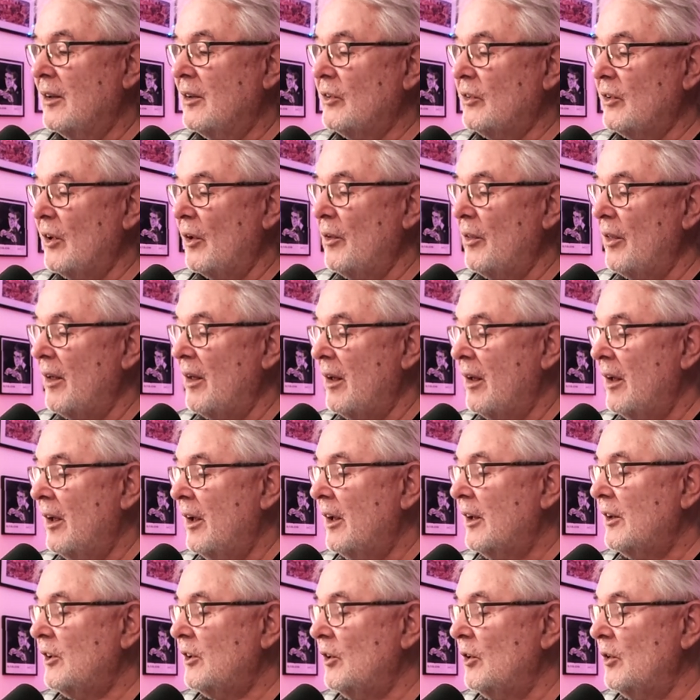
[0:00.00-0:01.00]
so that
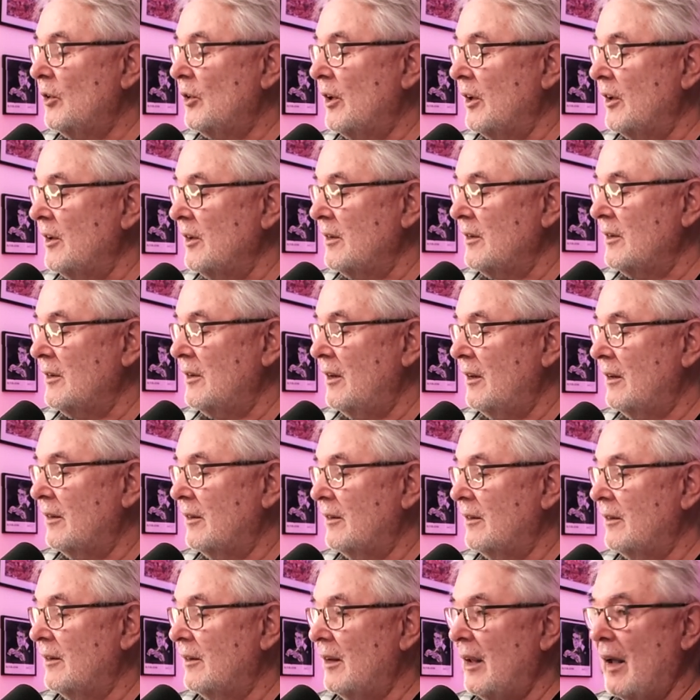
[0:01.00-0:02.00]
you can
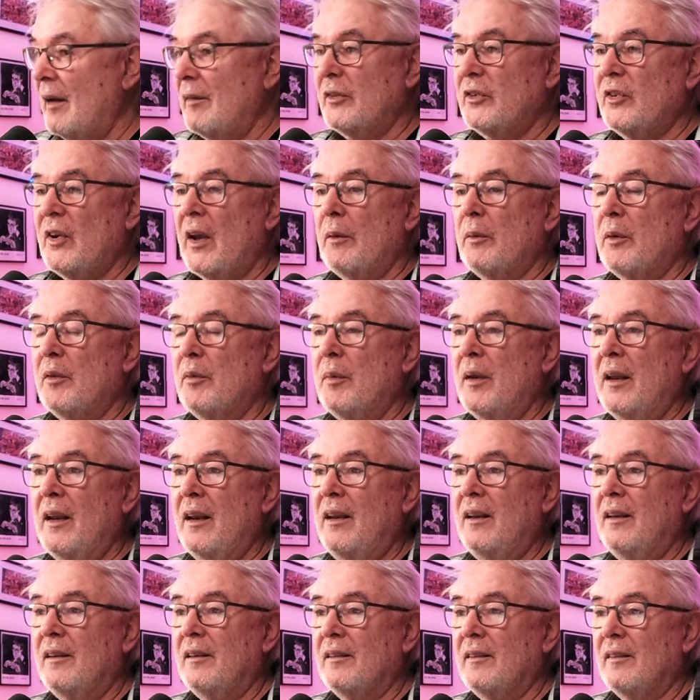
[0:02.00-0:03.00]
have a chat with
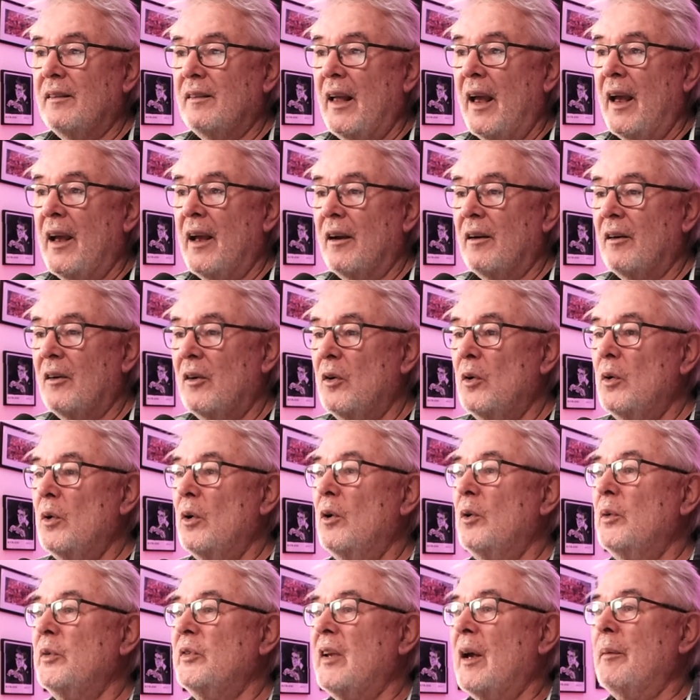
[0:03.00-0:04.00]
me there.
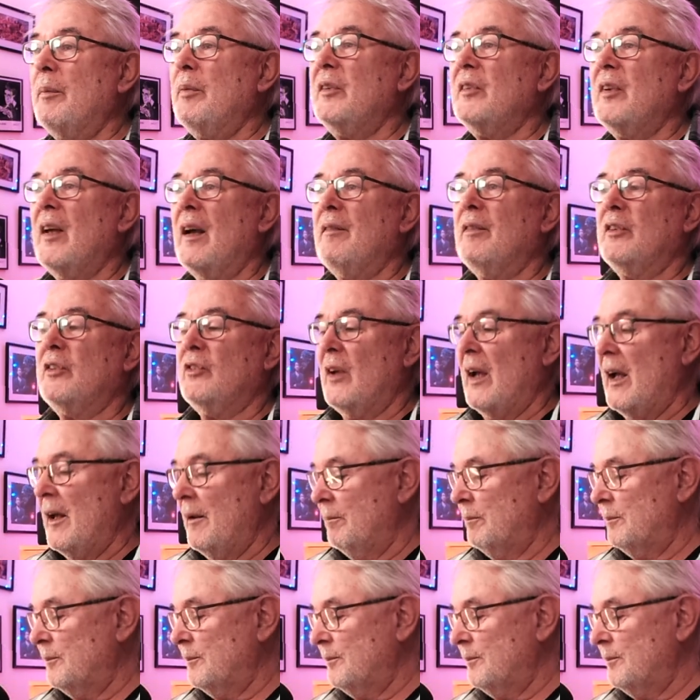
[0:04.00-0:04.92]
Always happy to have a chat.